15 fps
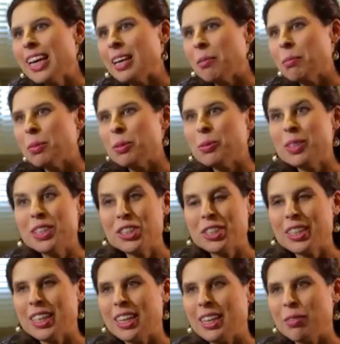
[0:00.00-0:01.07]
I'm
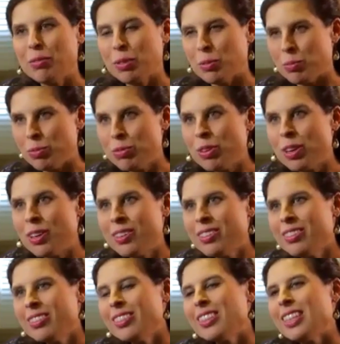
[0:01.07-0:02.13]
originally from
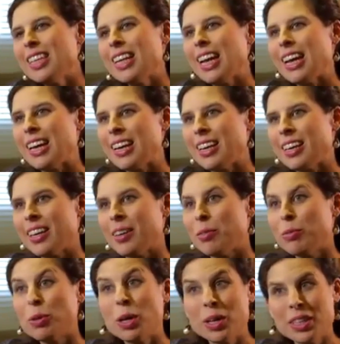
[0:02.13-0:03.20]
France and I
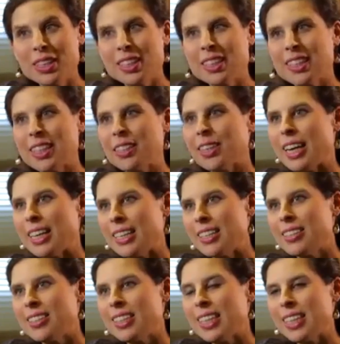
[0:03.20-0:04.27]
have worked in the
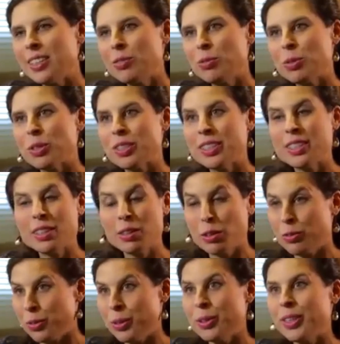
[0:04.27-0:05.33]
United States for a
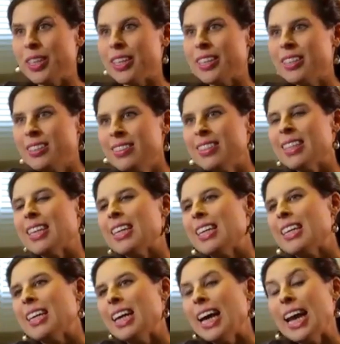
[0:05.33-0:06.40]
few years.
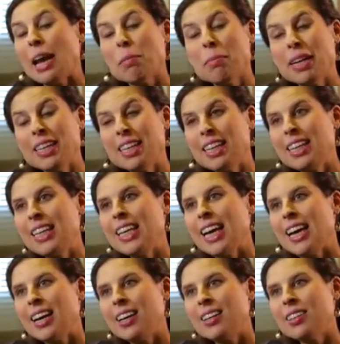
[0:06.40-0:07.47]
And I made
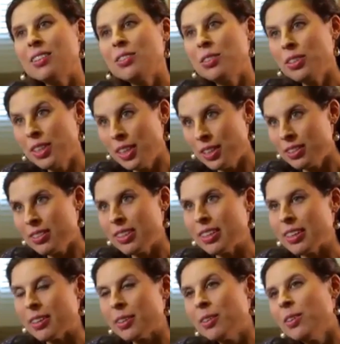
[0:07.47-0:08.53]
Aliyah 2 years
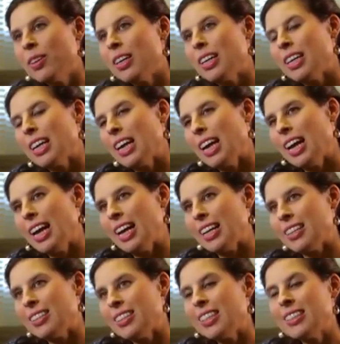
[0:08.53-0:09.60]
ago,
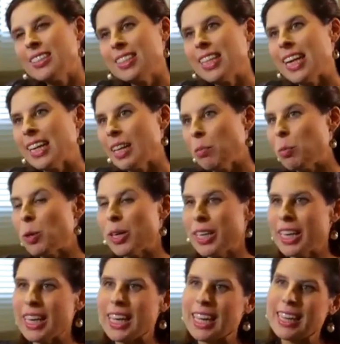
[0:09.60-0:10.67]
and since then I'm
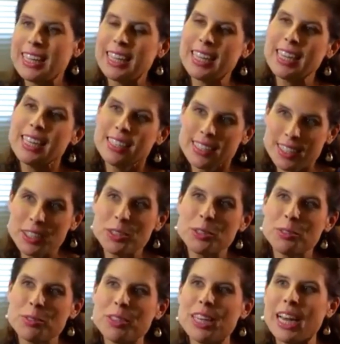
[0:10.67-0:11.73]
working at the
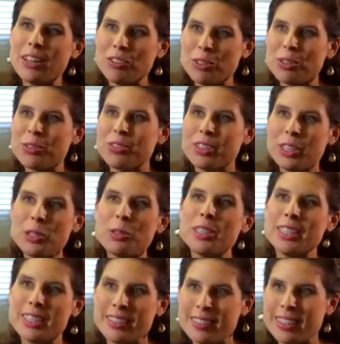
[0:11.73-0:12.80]
Institute for National
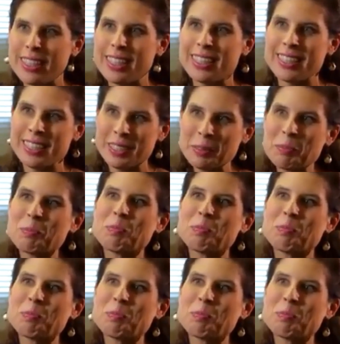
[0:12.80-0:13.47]
Security Studies.